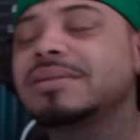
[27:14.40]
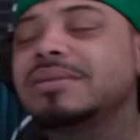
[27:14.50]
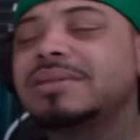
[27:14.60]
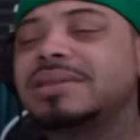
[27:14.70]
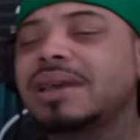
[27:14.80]

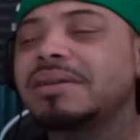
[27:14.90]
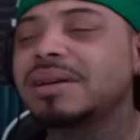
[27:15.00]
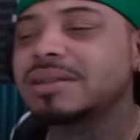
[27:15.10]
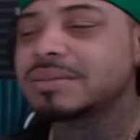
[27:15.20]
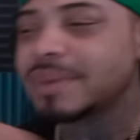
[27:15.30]

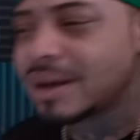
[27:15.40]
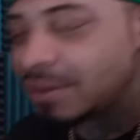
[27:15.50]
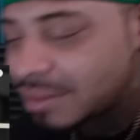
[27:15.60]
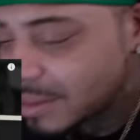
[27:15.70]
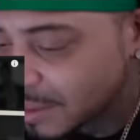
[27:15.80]
serious,
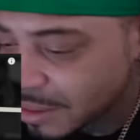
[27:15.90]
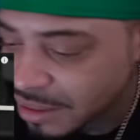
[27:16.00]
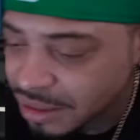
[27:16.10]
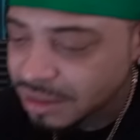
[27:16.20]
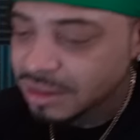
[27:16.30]
bro?
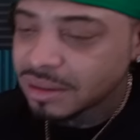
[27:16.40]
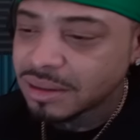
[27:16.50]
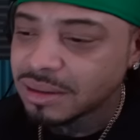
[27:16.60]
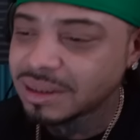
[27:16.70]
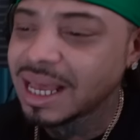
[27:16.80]

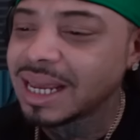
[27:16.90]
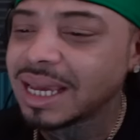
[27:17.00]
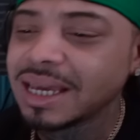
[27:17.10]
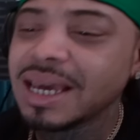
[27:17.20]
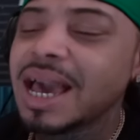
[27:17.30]
That
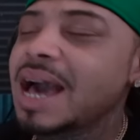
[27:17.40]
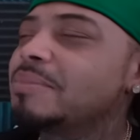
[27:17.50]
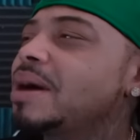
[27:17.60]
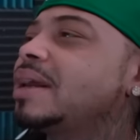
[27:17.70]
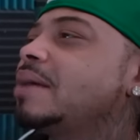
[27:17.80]
ain't
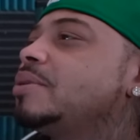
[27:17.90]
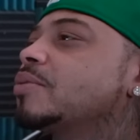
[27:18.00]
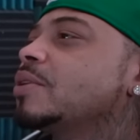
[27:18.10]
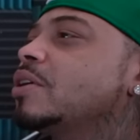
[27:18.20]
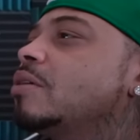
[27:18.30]
my name
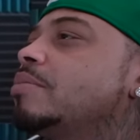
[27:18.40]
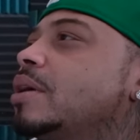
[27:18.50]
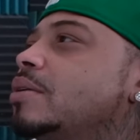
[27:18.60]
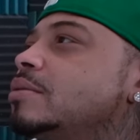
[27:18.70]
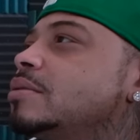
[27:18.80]
Darrell,
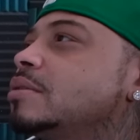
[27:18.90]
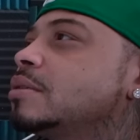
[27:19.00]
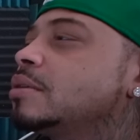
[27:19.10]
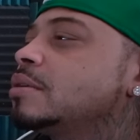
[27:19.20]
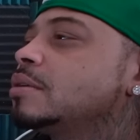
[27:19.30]
bro.
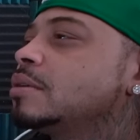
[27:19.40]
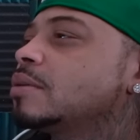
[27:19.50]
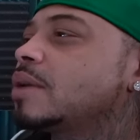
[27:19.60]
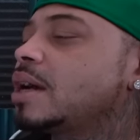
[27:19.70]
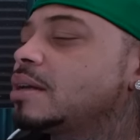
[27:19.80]

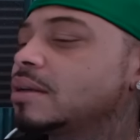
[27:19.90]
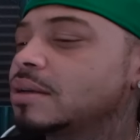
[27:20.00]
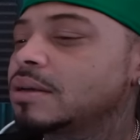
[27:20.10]
Right?